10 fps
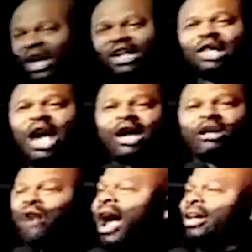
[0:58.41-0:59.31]
He
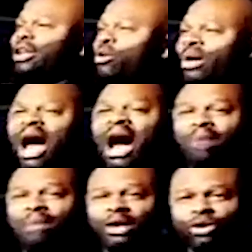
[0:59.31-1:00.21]
said, crack you, and I
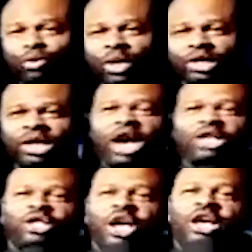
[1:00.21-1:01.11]
hollered back through the window and
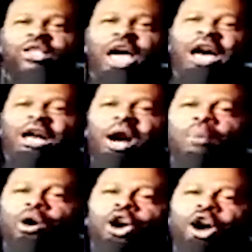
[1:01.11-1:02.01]
said, she said,
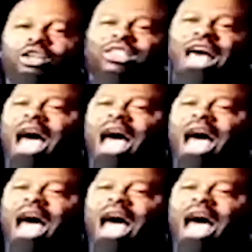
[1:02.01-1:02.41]
come on her